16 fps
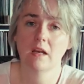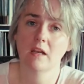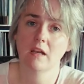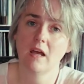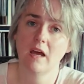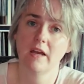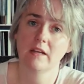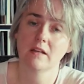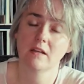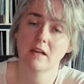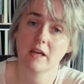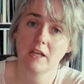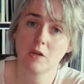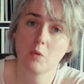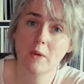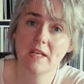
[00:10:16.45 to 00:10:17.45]
like
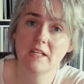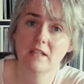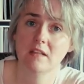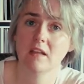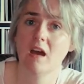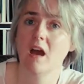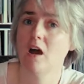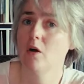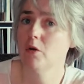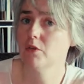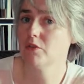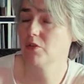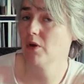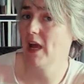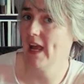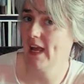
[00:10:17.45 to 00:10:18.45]
Quentin, how
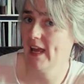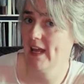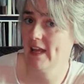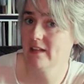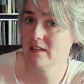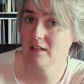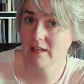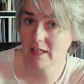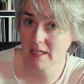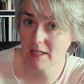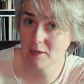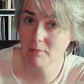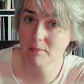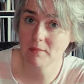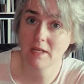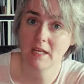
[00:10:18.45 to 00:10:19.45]
to handle
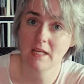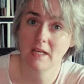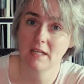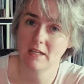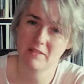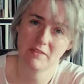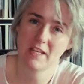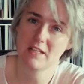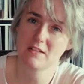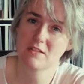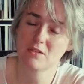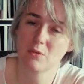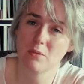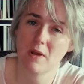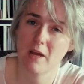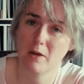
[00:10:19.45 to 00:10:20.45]
him, if that's
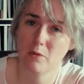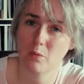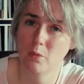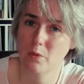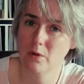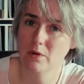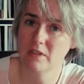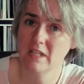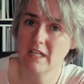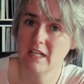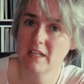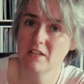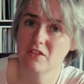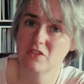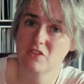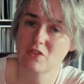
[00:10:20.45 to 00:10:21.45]
the right word.
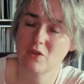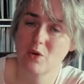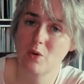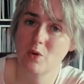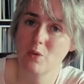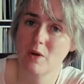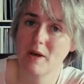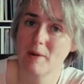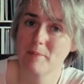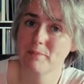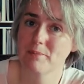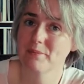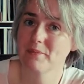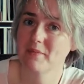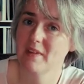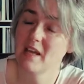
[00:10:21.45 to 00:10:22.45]

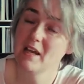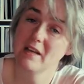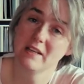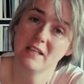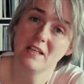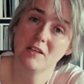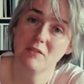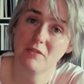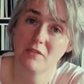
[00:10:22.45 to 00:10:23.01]
So he